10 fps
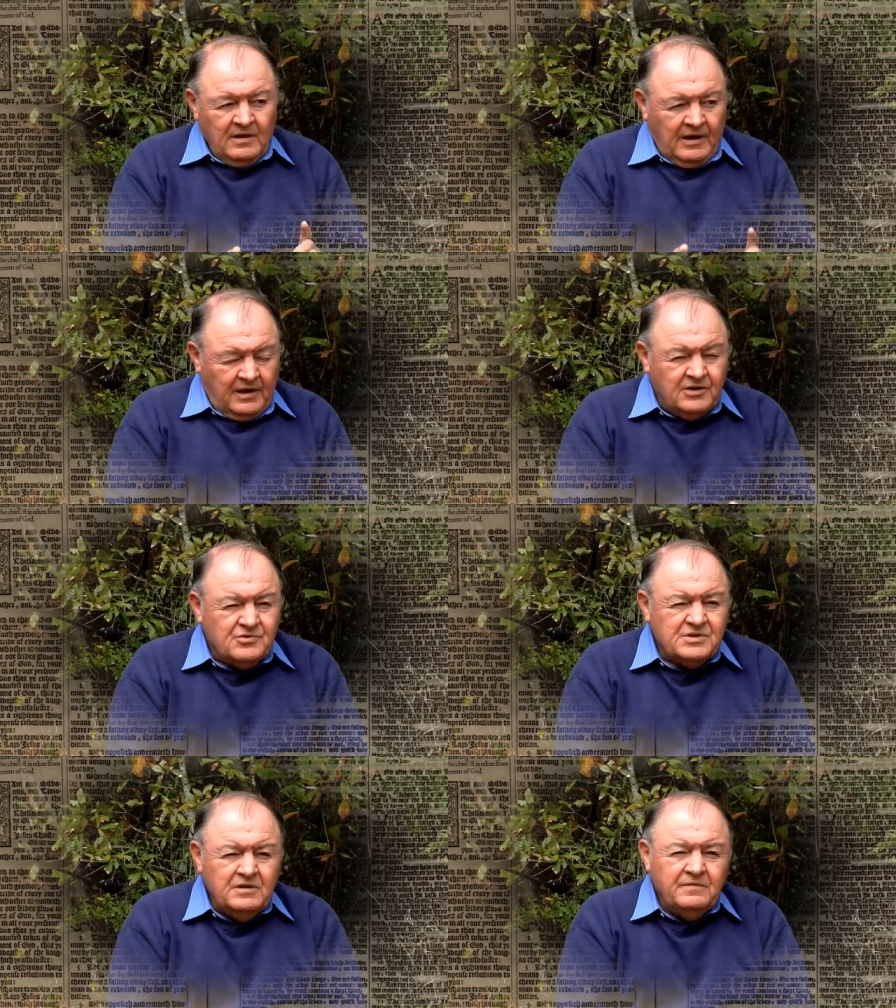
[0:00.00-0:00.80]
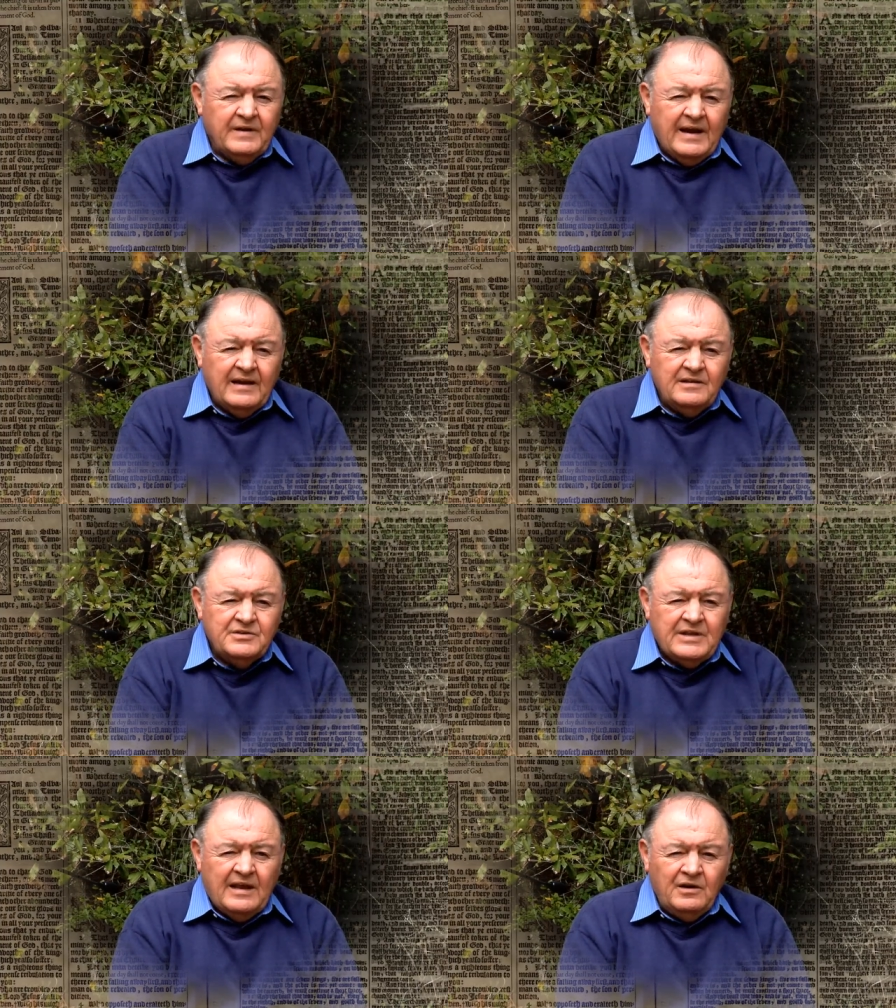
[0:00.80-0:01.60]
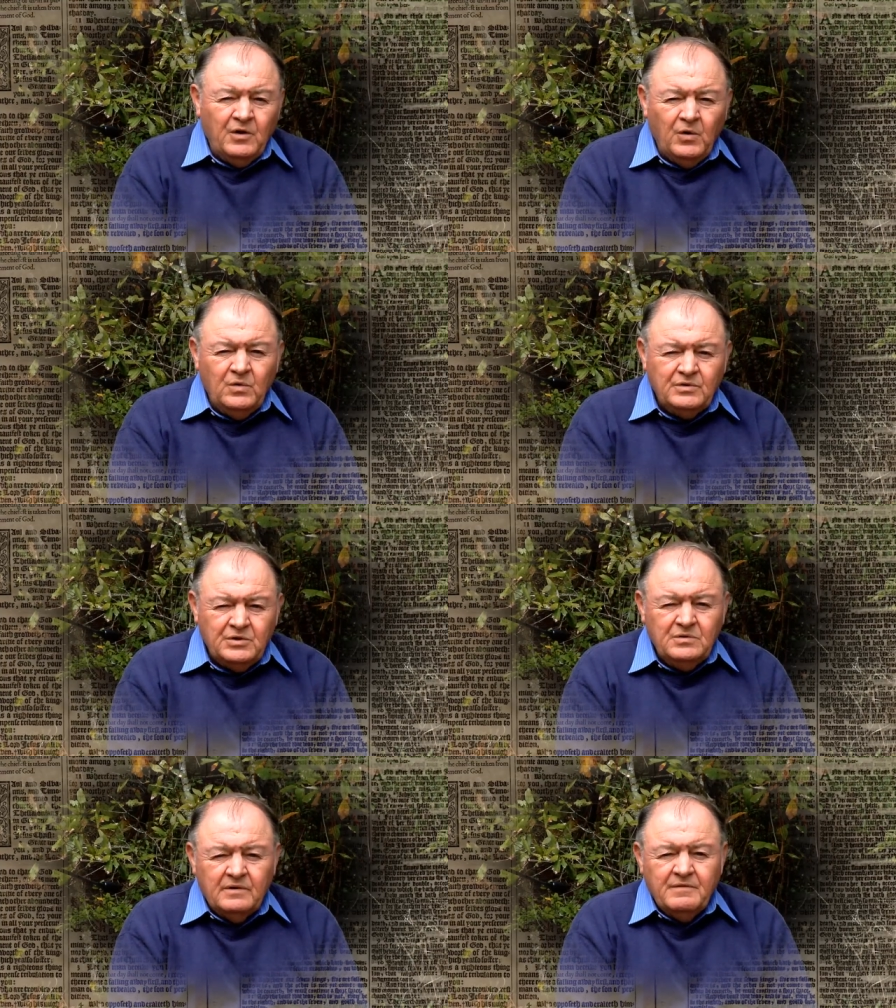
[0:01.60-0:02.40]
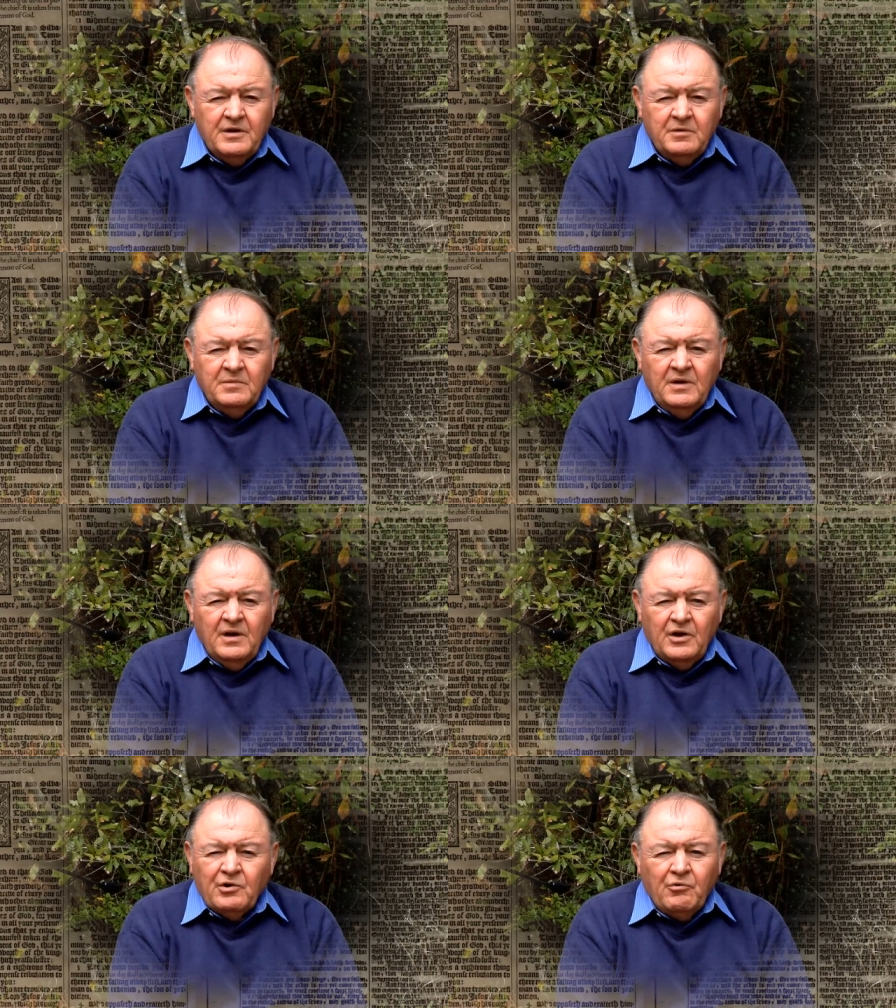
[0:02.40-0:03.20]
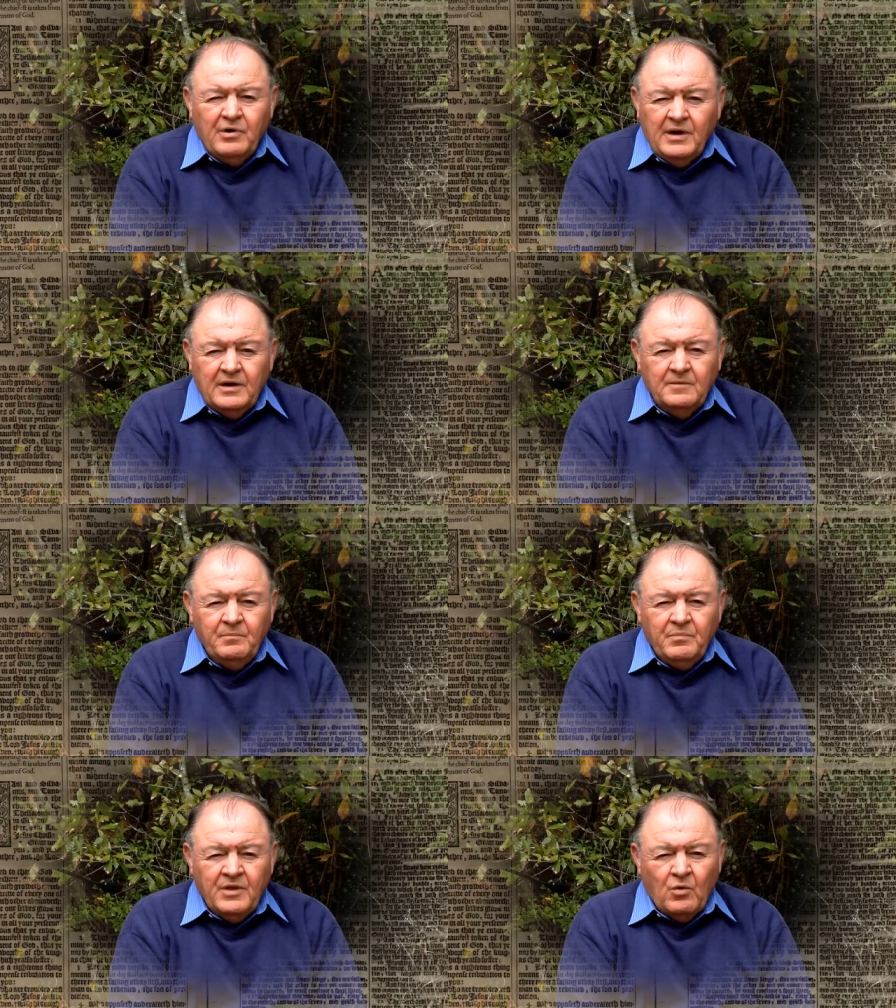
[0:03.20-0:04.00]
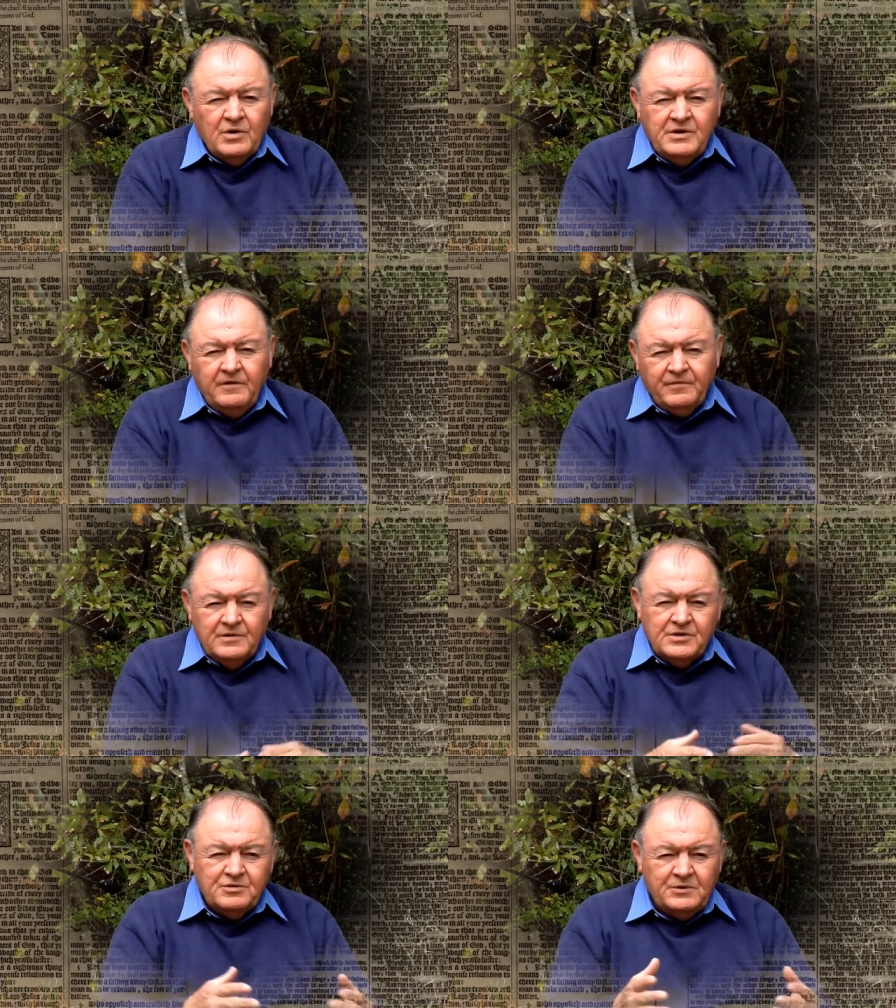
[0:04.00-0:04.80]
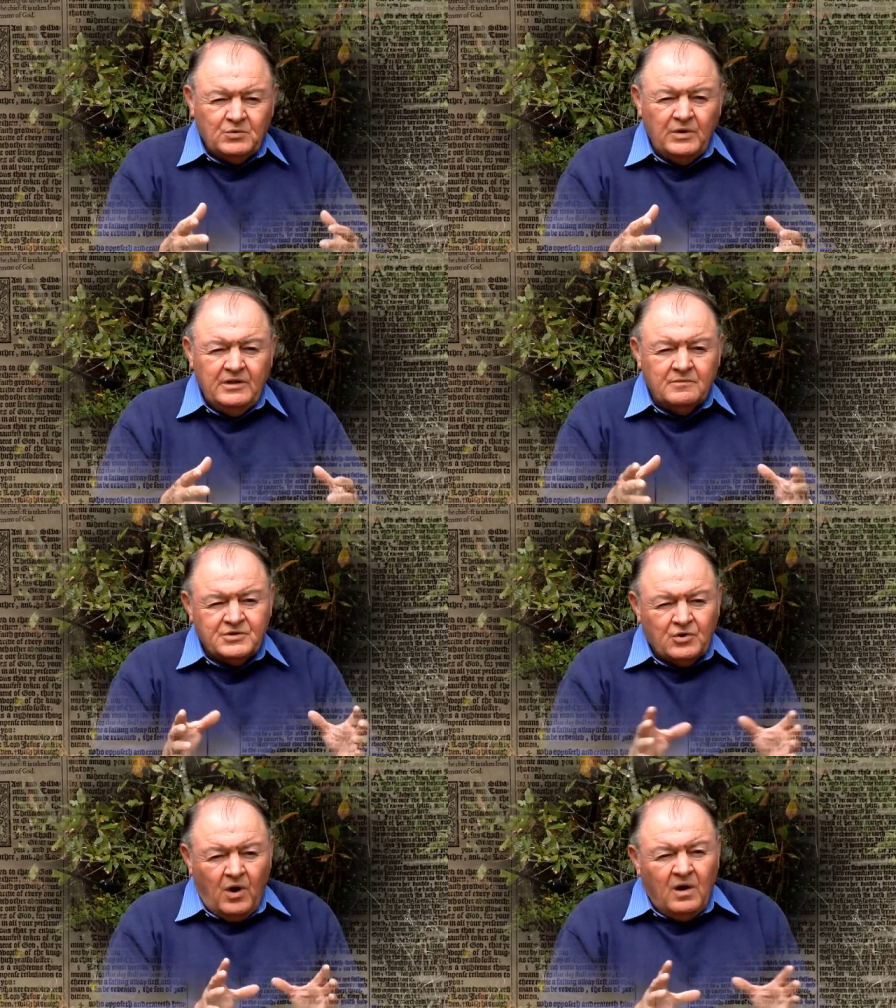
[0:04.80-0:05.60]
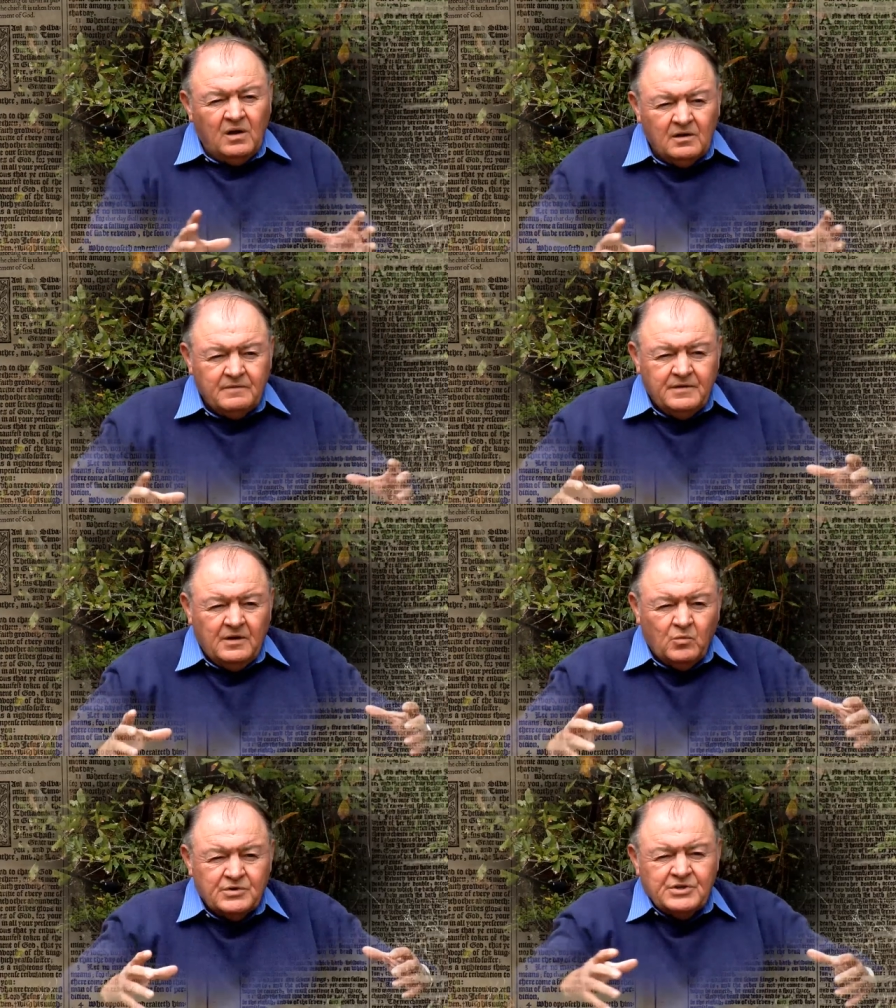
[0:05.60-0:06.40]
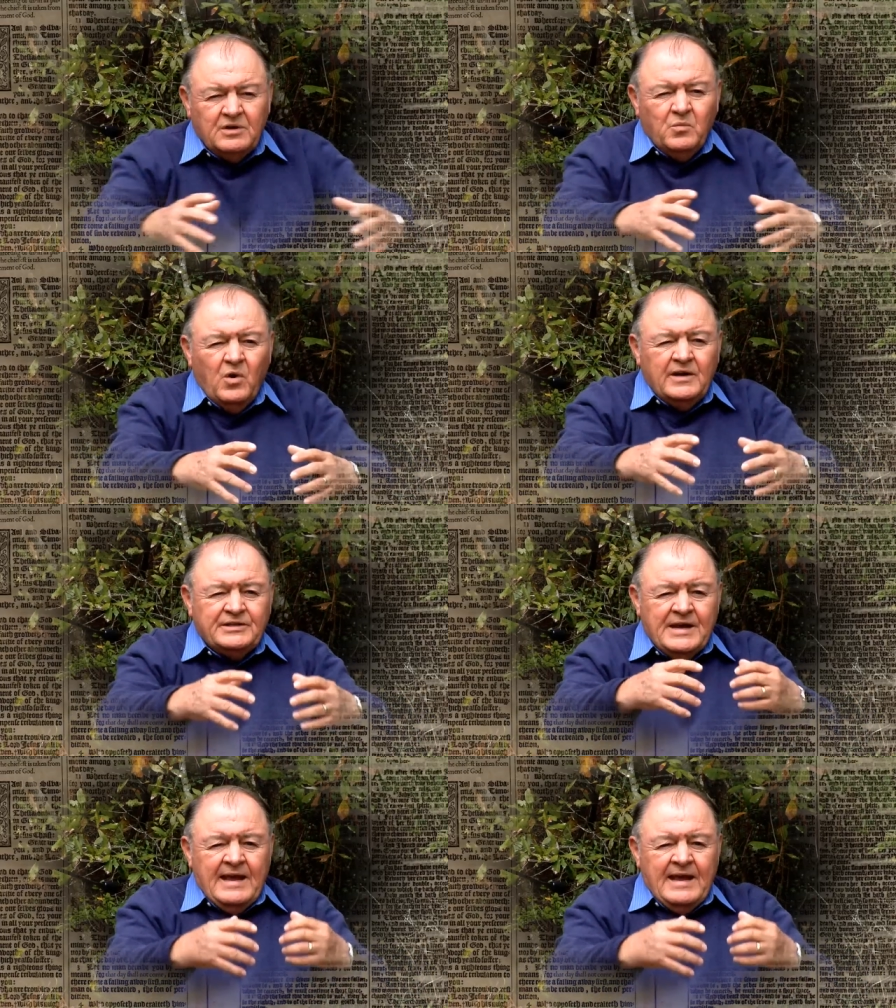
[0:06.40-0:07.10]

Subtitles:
An interesting fact is that no two of them agreed. There were differences between them, so all of them were somewhat